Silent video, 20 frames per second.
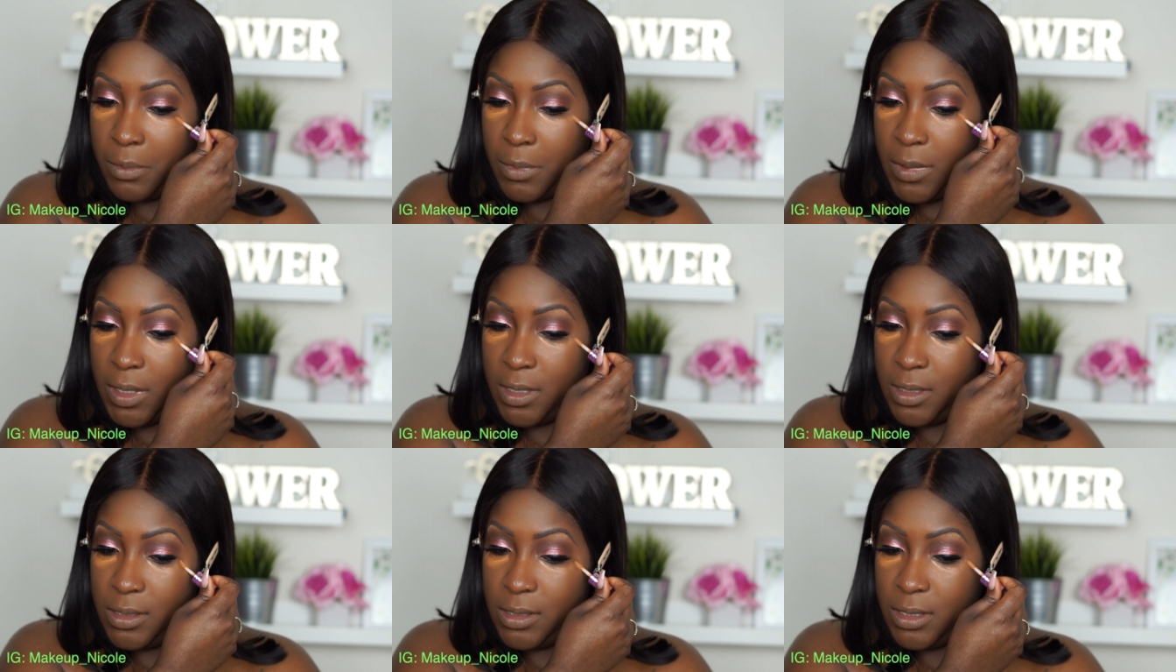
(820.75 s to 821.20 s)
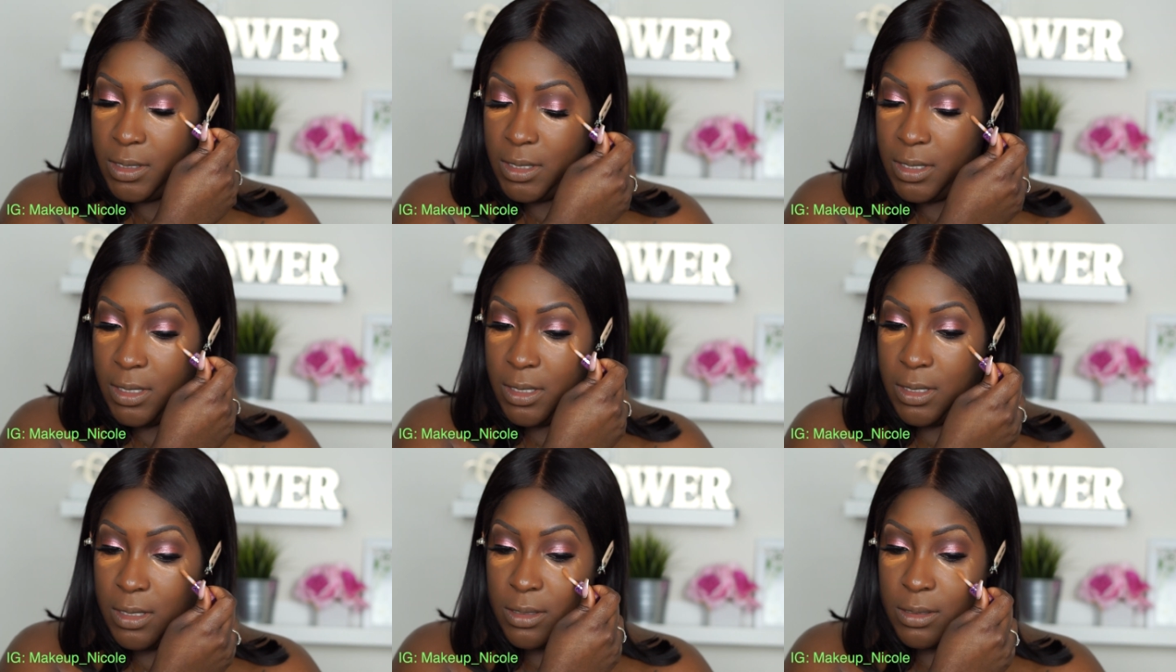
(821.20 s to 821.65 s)
This
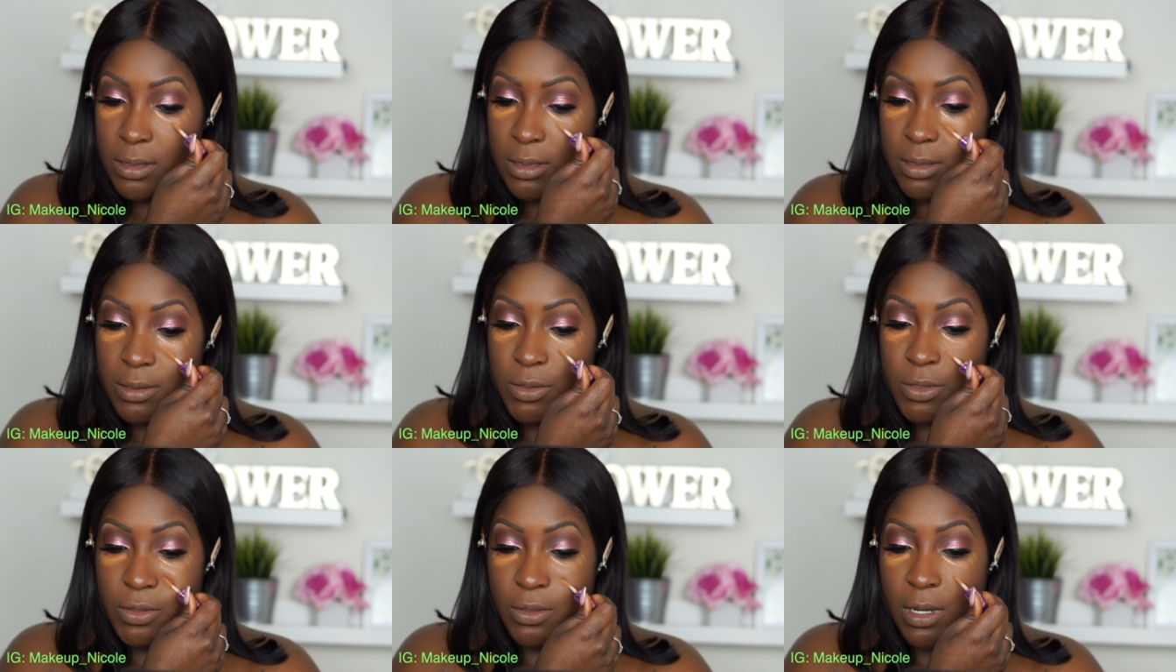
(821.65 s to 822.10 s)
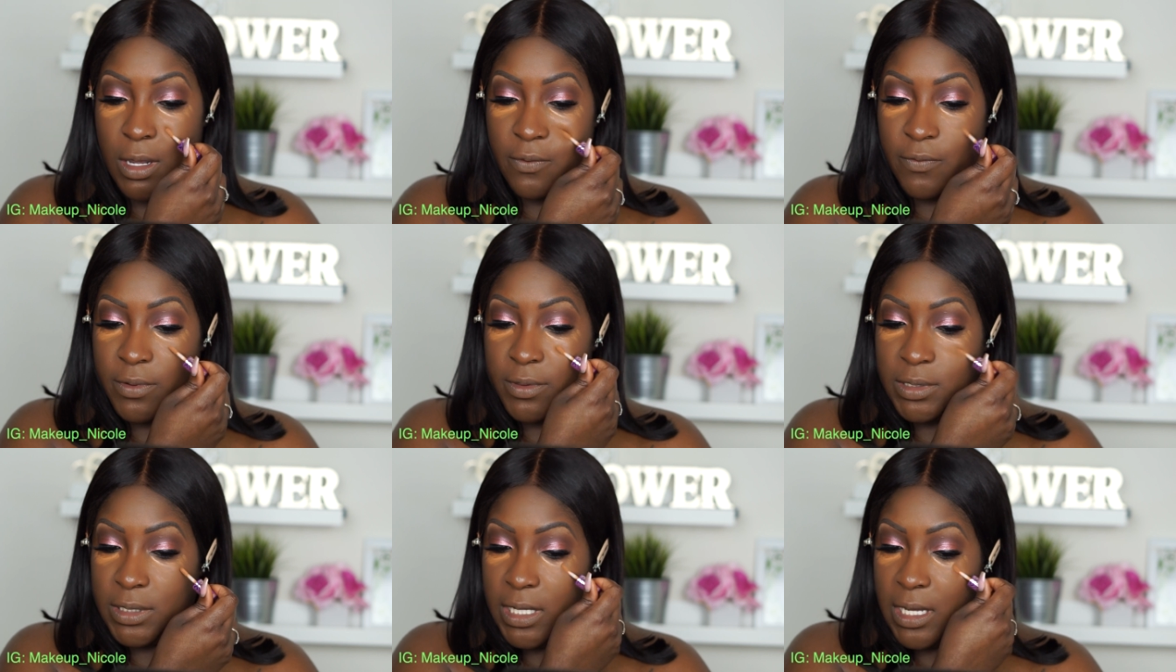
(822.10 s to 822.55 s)
is a
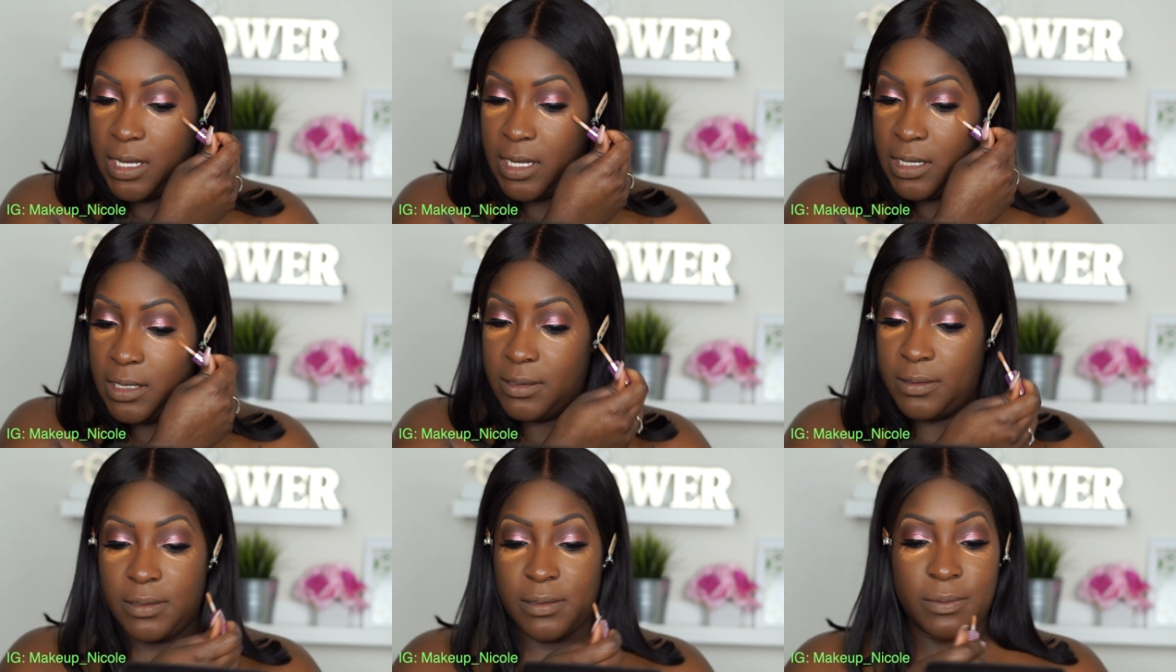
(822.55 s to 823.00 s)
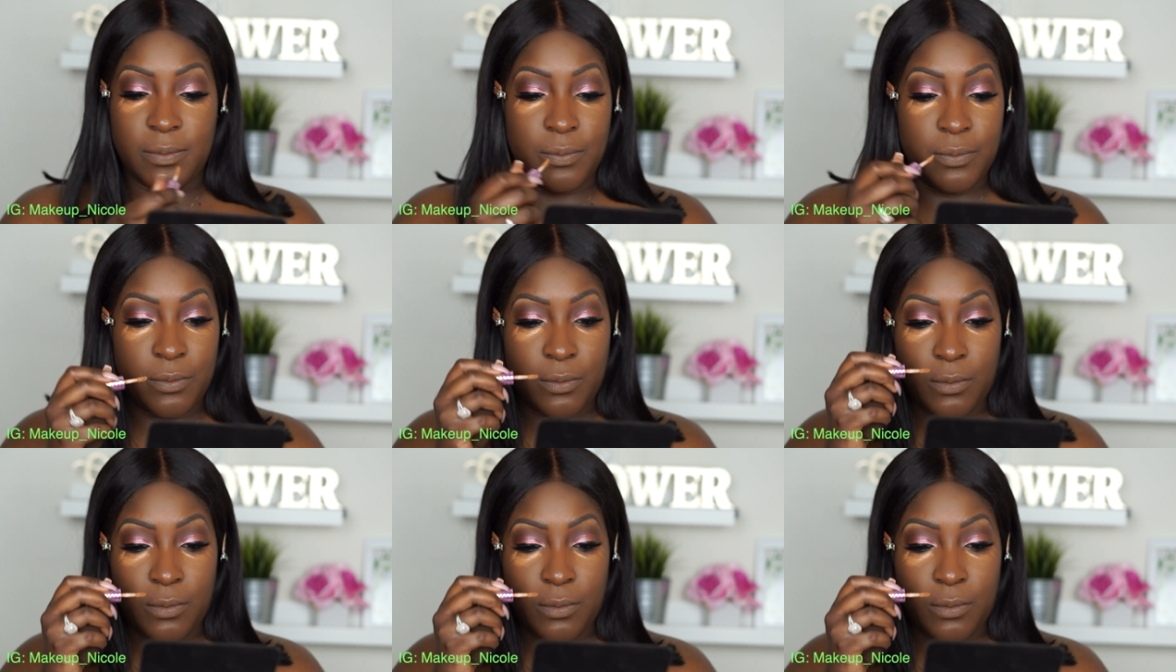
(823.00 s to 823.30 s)
travel size.